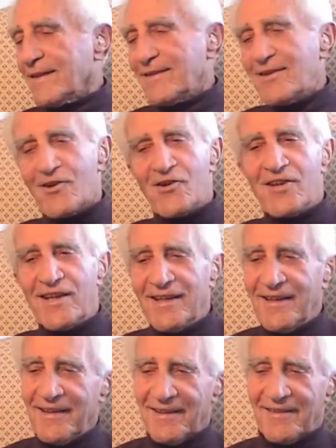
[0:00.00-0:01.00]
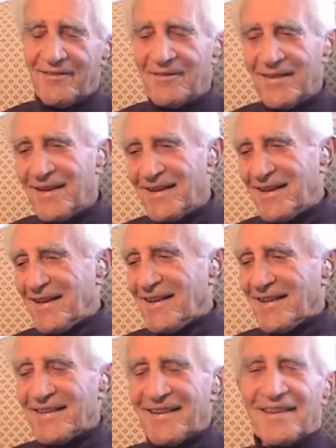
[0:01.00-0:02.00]
dirty, and
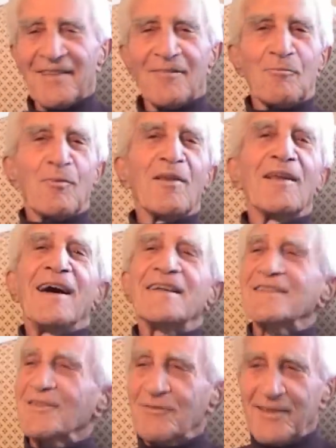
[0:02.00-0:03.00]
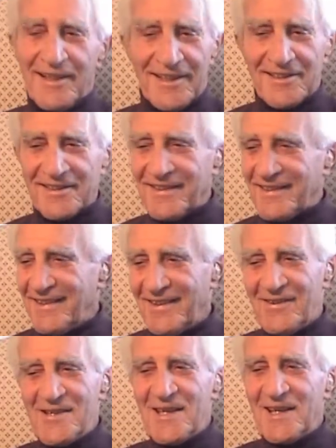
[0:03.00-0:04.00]
lots of dust and
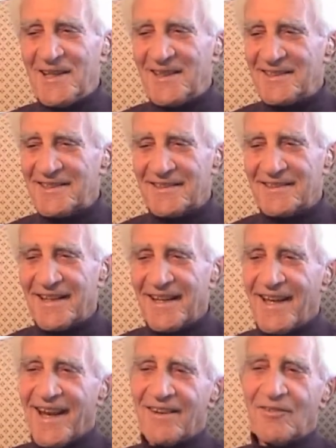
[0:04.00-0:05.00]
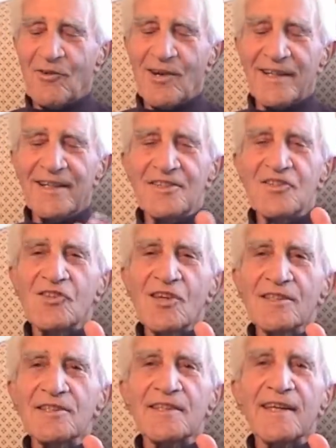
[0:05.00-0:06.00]
everything else. I want it
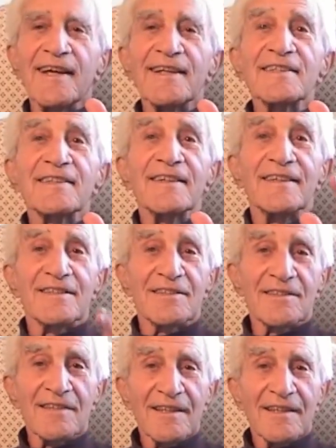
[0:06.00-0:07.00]
just as is.